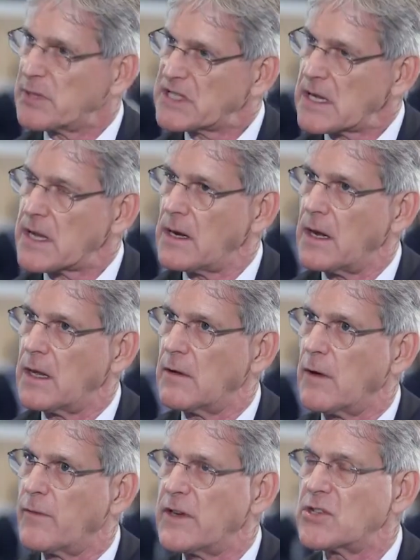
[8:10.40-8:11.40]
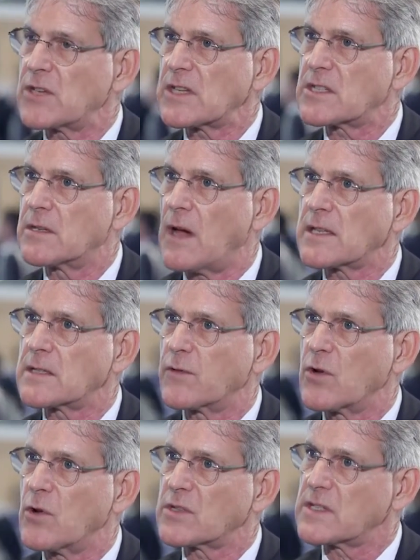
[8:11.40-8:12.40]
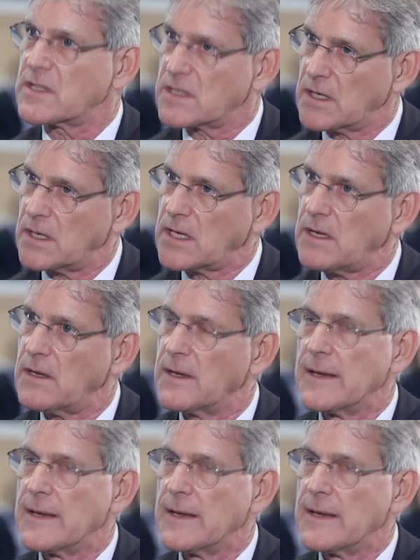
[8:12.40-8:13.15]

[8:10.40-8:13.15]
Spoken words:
particularly of interest to us, of course, is Turkey.